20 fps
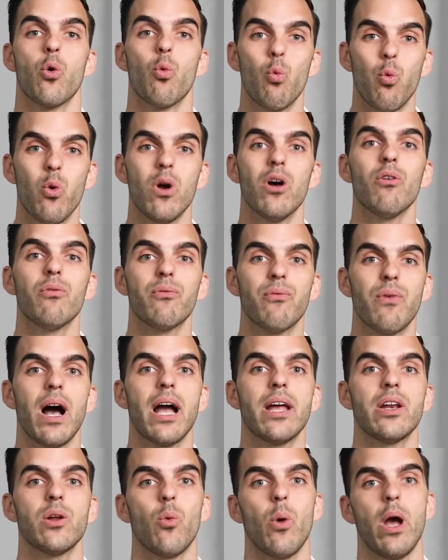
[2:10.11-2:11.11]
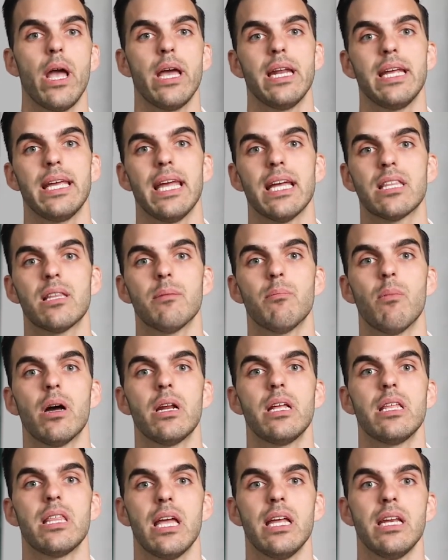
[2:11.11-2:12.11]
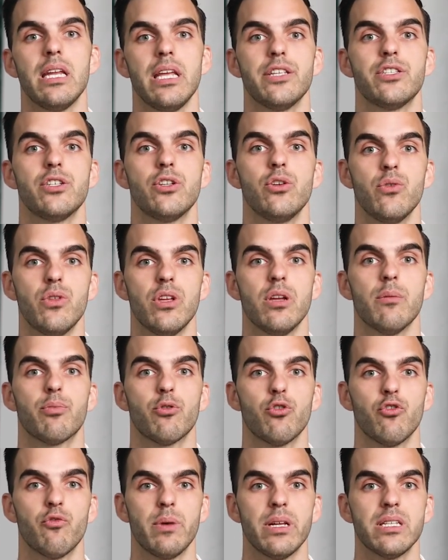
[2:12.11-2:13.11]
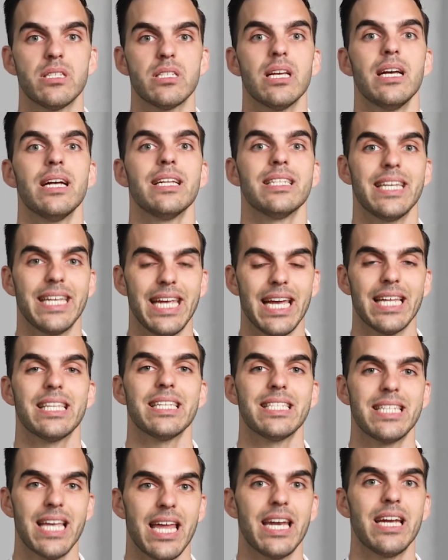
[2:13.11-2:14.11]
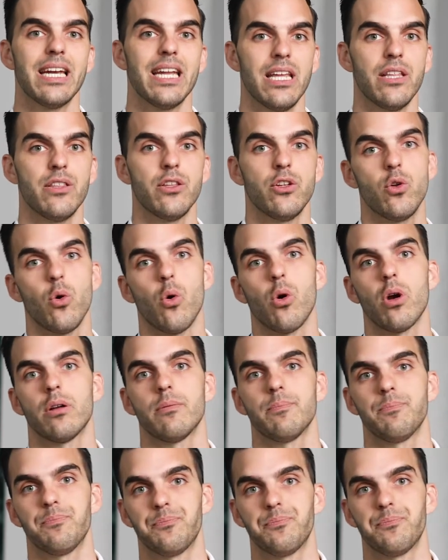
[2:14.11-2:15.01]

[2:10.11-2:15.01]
will find a way to get the money they need to do the improvements to get the tenant in the door.